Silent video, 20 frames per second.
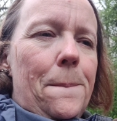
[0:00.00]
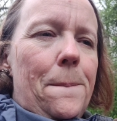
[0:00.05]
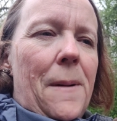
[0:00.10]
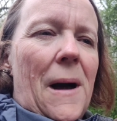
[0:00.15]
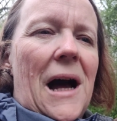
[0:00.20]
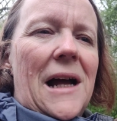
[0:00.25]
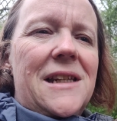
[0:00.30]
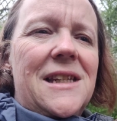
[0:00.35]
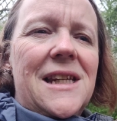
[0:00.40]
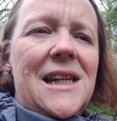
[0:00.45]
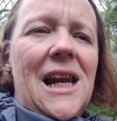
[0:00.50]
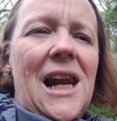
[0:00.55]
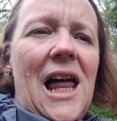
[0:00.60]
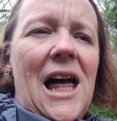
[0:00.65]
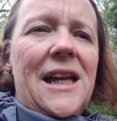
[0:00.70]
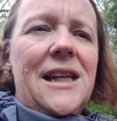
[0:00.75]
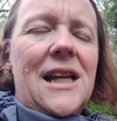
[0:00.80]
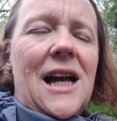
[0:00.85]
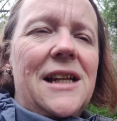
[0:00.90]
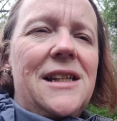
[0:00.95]
But
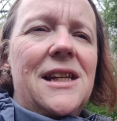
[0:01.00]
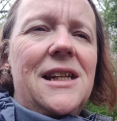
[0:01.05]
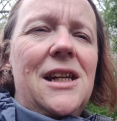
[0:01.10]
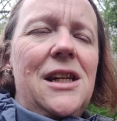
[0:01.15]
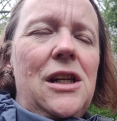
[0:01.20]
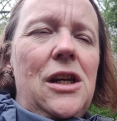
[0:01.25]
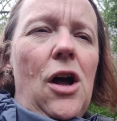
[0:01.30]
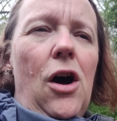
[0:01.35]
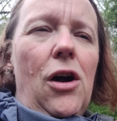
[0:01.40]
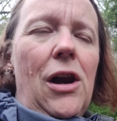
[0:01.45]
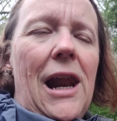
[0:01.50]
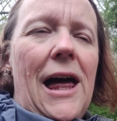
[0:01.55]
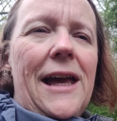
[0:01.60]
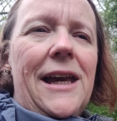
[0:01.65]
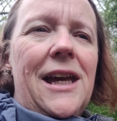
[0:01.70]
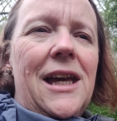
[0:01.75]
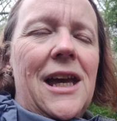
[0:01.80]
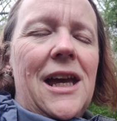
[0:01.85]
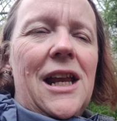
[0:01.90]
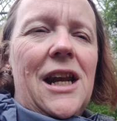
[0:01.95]
I did not
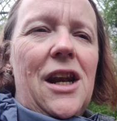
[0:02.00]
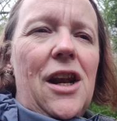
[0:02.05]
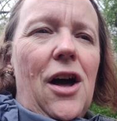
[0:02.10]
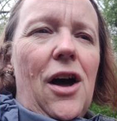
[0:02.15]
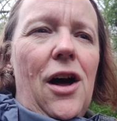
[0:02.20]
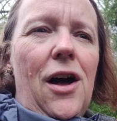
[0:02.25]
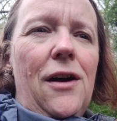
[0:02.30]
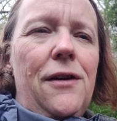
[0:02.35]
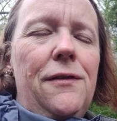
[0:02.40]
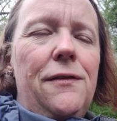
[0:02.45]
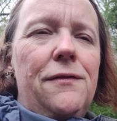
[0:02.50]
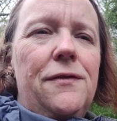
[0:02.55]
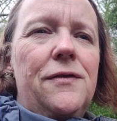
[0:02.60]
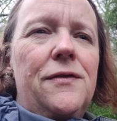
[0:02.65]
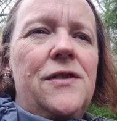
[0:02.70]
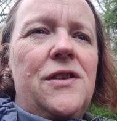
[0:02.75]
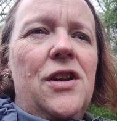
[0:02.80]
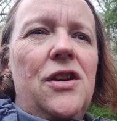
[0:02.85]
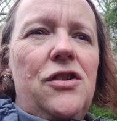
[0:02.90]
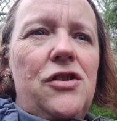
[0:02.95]
like it
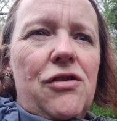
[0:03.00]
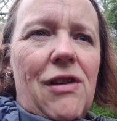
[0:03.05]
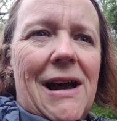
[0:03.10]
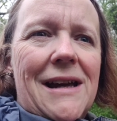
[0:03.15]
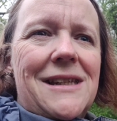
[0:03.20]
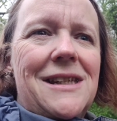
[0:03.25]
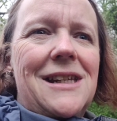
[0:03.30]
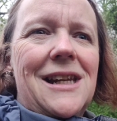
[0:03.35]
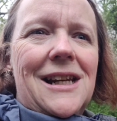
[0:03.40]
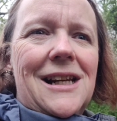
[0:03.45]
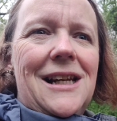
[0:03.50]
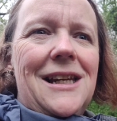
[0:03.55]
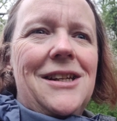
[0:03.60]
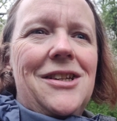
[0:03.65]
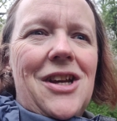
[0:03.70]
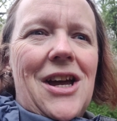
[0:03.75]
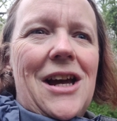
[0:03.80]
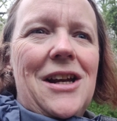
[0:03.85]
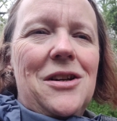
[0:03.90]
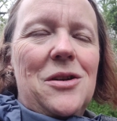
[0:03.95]
enough to drastically
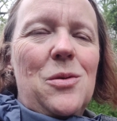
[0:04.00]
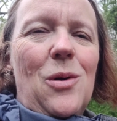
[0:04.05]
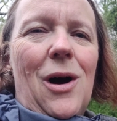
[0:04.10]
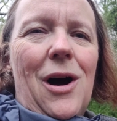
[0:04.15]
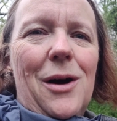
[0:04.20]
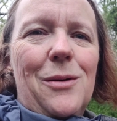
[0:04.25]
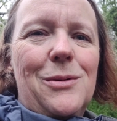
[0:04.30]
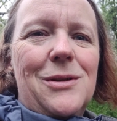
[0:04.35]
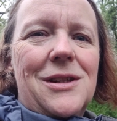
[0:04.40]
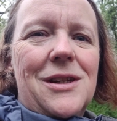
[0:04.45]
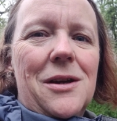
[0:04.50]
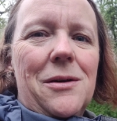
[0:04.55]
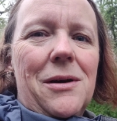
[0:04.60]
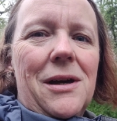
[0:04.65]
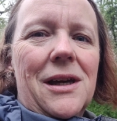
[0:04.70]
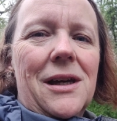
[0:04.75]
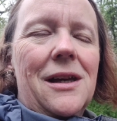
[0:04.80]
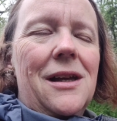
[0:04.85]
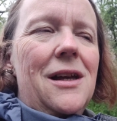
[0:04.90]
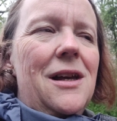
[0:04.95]
change what I was
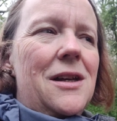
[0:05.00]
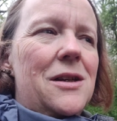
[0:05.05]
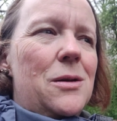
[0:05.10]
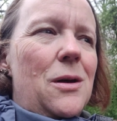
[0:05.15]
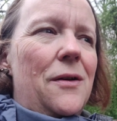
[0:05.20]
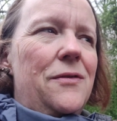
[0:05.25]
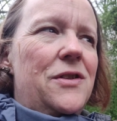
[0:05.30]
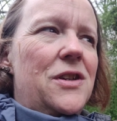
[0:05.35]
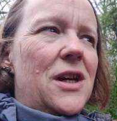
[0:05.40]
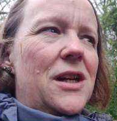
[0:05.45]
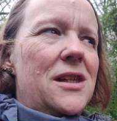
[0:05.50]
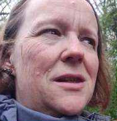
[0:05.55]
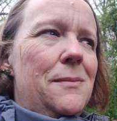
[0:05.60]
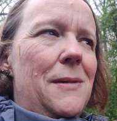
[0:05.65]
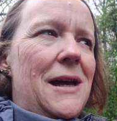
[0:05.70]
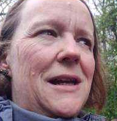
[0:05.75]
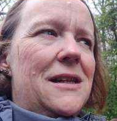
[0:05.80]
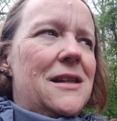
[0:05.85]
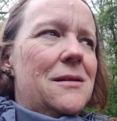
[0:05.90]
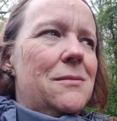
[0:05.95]
doing. So I've just
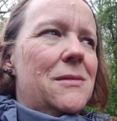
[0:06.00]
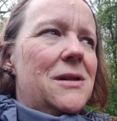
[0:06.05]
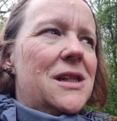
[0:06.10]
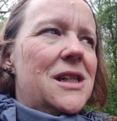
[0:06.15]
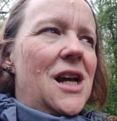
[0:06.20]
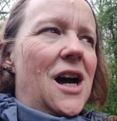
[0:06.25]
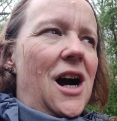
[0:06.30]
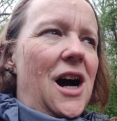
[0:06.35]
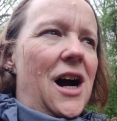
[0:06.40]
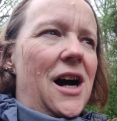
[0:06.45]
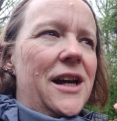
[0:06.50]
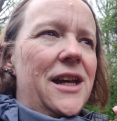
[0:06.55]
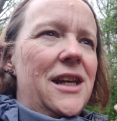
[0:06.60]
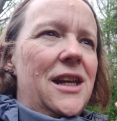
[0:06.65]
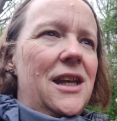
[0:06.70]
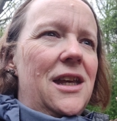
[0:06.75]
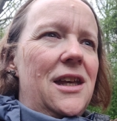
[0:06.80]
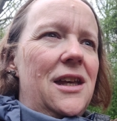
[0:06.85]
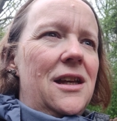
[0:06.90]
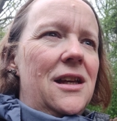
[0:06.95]
made some
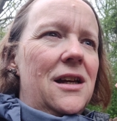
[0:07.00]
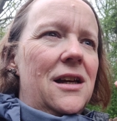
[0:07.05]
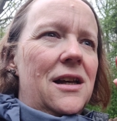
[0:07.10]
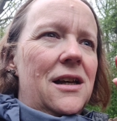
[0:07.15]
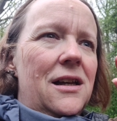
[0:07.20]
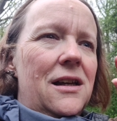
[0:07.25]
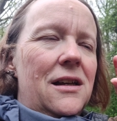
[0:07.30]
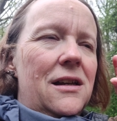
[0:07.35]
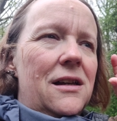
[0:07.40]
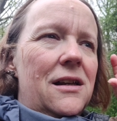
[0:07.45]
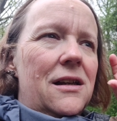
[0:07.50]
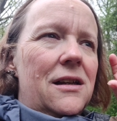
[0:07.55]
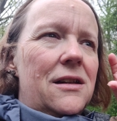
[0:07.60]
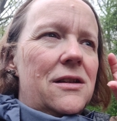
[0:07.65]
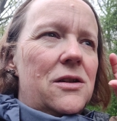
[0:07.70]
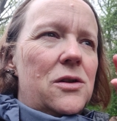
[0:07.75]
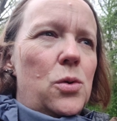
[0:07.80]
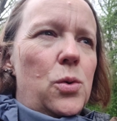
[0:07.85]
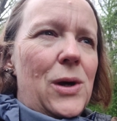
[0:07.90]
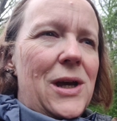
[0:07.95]
tiny
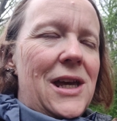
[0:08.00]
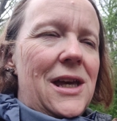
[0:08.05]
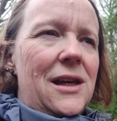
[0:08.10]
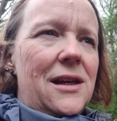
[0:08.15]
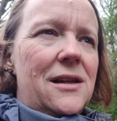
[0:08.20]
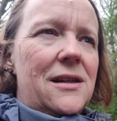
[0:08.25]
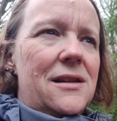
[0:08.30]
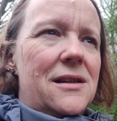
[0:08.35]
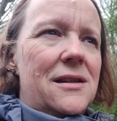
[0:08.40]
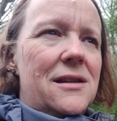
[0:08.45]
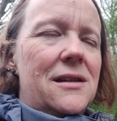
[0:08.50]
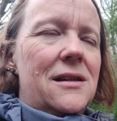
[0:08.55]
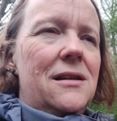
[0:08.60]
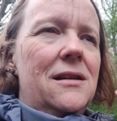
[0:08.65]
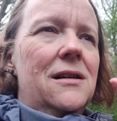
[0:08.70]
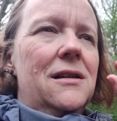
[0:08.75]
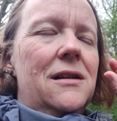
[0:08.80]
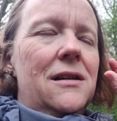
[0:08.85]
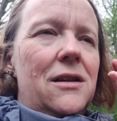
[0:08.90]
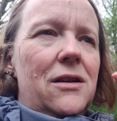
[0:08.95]
tweaks,
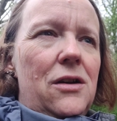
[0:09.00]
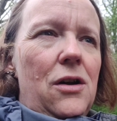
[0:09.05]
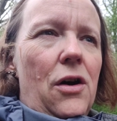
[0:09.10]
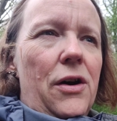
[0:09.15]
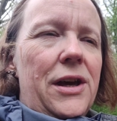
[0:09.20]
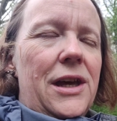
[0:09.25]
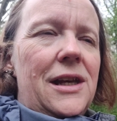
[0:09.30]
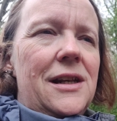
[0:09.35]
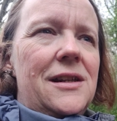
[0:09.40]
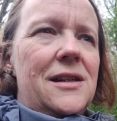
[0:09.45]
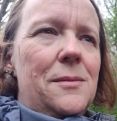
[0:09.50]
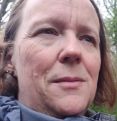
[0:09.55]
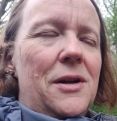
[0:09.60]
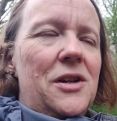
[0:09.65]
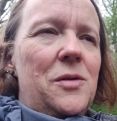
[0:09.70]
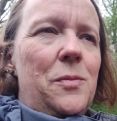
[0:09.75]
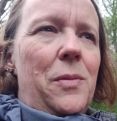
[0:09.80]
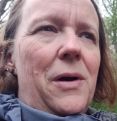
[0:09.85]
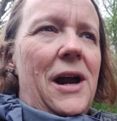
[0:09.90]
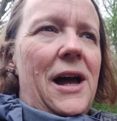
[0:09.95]
not eating so
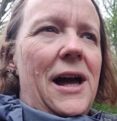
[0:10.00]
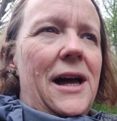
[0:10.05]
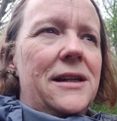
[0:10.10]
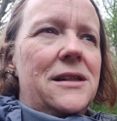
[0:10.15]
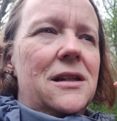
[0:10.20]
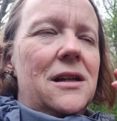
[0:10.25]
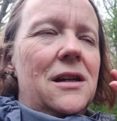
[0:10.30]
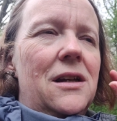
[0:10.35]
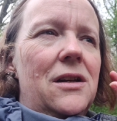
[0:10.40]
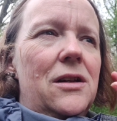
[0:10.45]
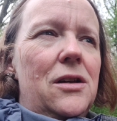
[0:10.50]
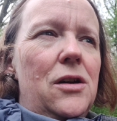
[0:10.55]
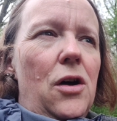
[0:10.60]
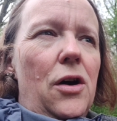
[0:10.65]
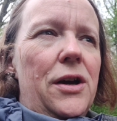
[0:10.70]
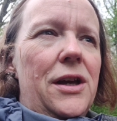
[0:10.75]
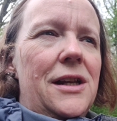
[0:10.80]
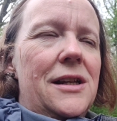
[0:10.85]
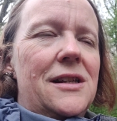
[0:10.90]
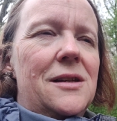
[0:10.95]
much bread,
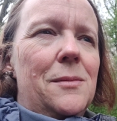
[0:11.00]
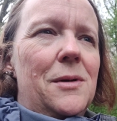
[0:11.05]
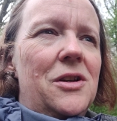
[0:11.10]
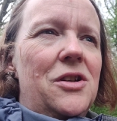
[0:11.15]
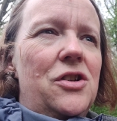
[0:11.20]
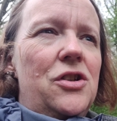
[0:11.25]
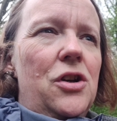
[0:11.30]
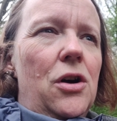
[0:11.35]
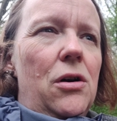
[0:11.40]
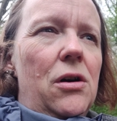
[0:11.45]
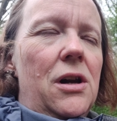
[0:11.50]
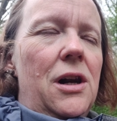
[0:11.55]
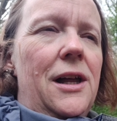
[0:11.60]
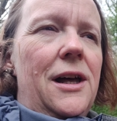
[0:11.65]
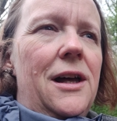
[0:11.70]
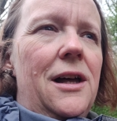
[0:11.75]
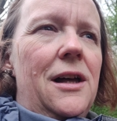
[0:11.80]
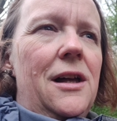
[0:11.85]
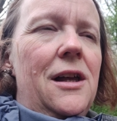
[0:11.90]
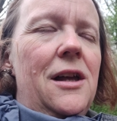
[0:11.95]
not eating so much
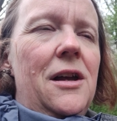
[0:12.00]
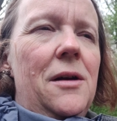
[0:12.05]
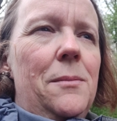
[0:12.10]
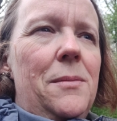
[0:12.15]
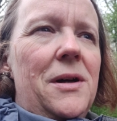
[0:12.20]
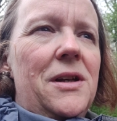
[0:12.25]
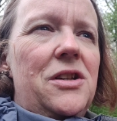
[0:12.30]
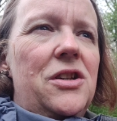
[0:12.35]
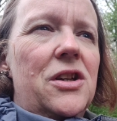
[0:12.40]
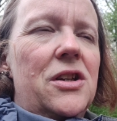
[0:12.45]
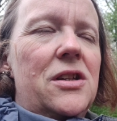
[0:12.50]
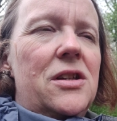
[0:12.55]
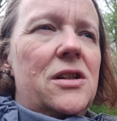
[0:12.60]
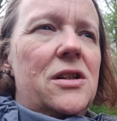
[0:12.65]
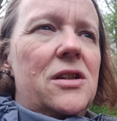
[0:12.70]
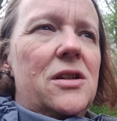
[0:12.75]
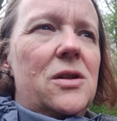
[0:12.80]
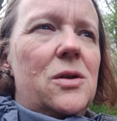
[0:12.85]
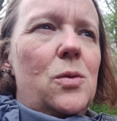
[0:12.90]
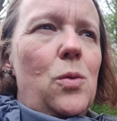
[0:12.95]
chocolate, but just
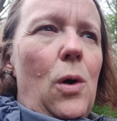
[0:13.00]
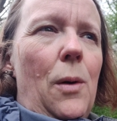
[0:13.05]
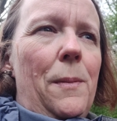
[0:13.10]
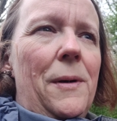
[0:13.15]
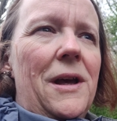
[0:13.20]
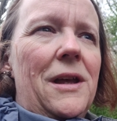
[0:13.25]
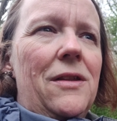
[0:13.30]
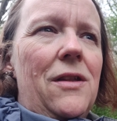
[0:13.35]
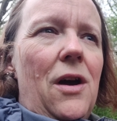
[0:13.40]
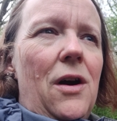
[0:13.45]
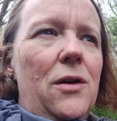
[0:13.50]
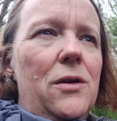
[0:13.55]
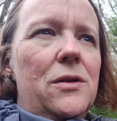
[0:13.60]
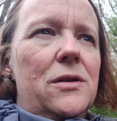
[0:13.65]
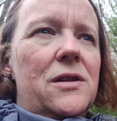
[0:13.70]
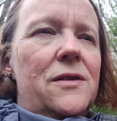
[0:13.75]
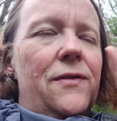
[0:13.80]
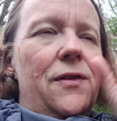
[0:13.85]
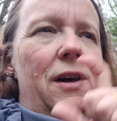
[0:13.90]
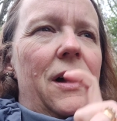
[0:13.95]
swapping
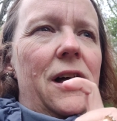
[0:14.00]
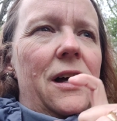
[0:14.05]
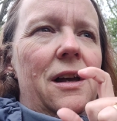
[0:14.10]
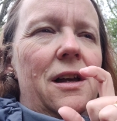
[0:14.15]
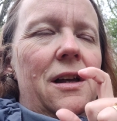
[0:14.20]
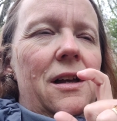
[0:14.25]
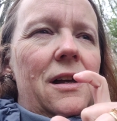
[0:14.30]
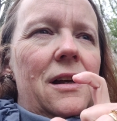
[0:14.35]
those for